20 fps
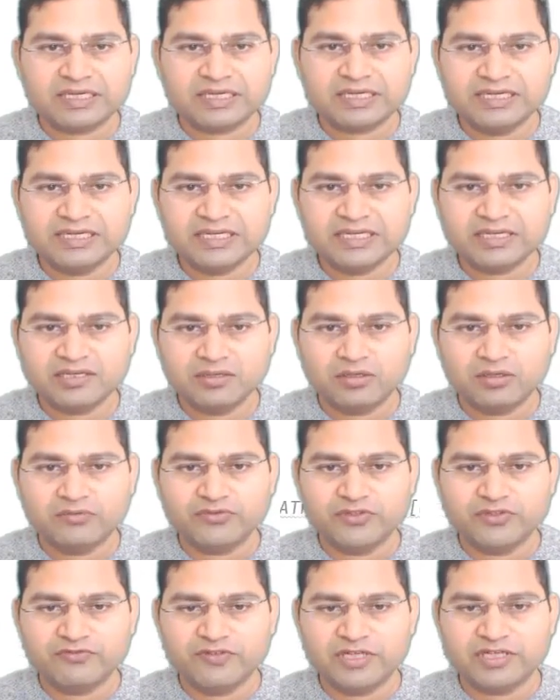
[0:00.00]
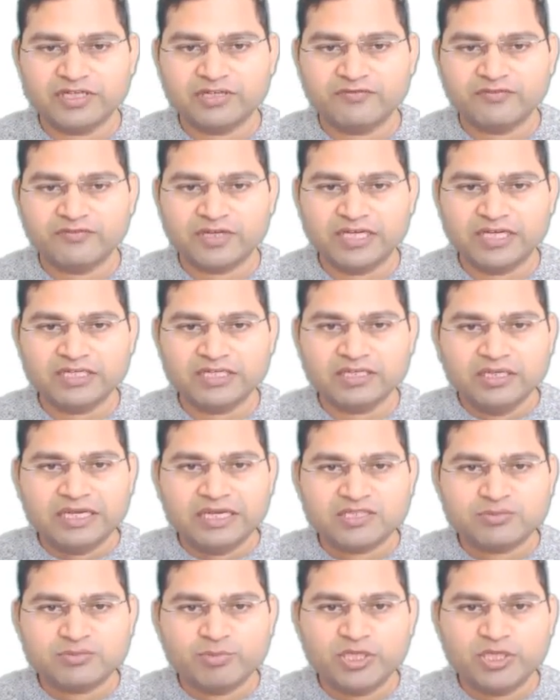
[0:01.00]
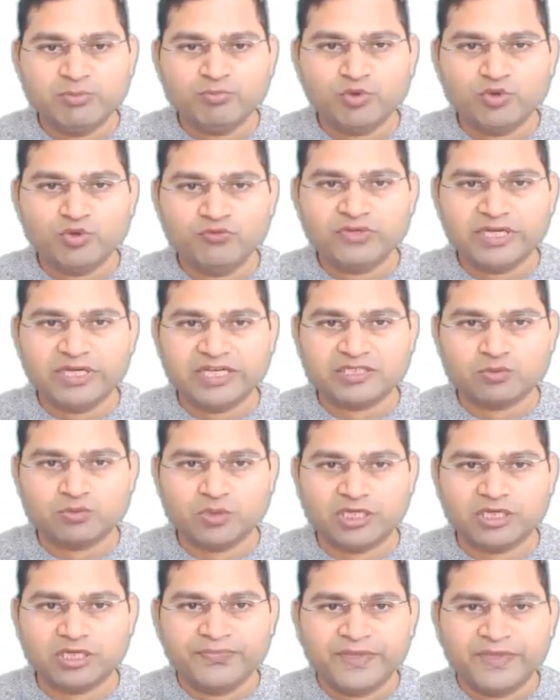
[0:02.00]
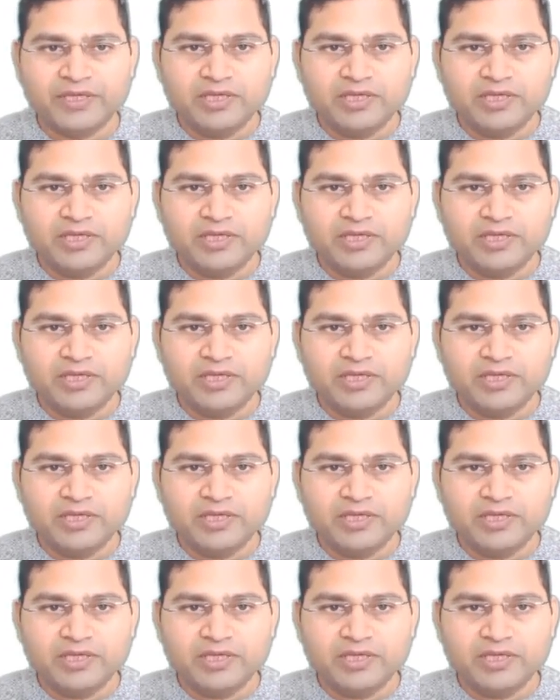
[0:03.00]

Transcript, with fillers: click of the filter flight has been moved as well.